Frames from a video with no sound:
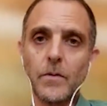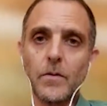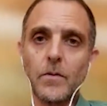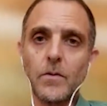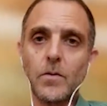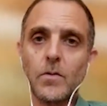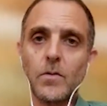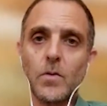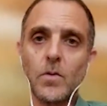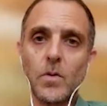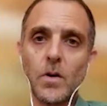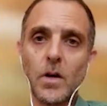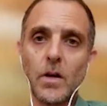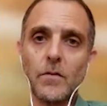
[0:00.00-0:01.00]
to
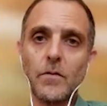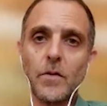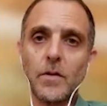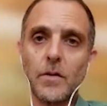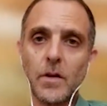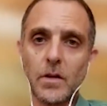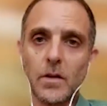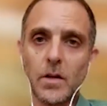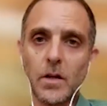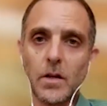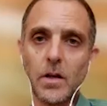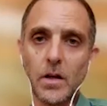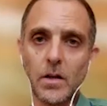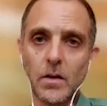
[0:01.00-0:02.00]
do everything they
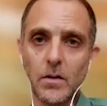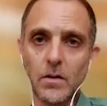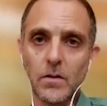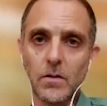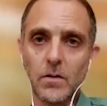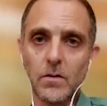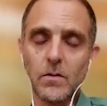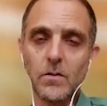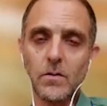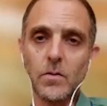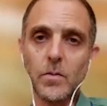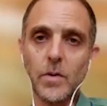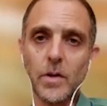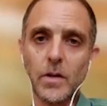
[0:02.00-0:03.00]
can to
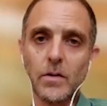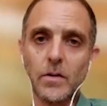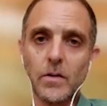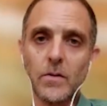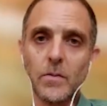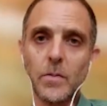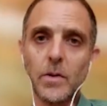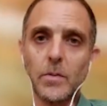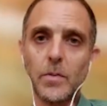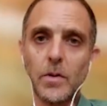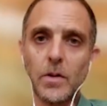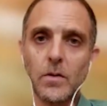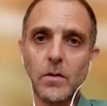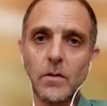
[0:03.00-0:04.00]
bring these
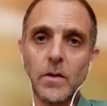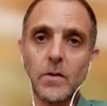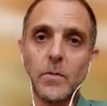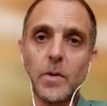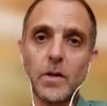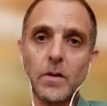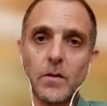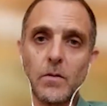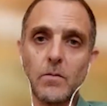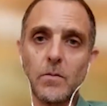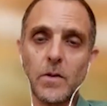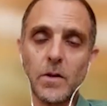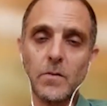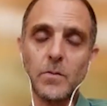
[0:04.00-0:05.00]
people that been
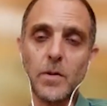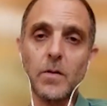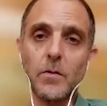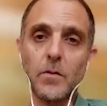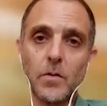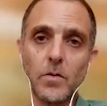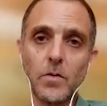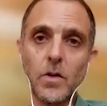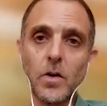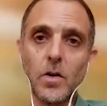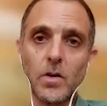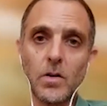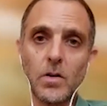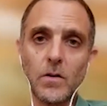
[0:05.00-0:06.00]
through the
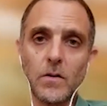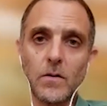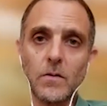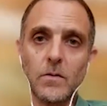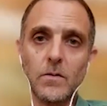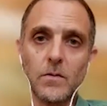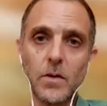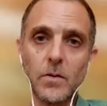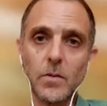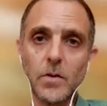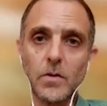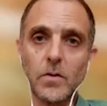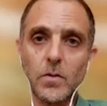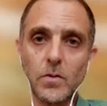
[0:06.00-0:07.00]
Holocaust
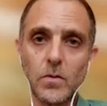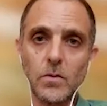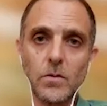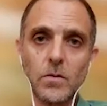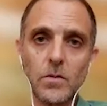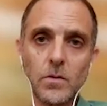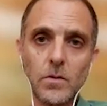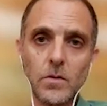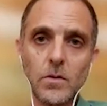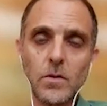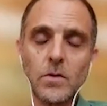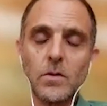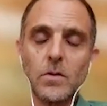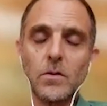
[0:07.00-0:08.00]
#2,
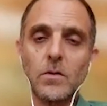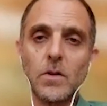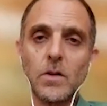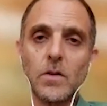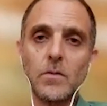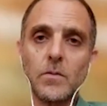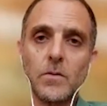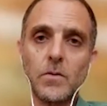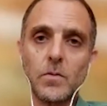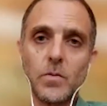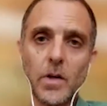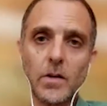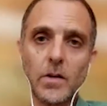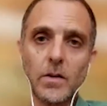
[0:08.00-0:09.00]
that to
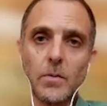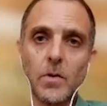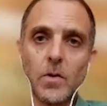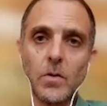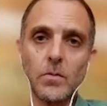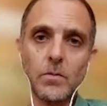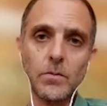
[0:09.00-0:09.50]
bring them home.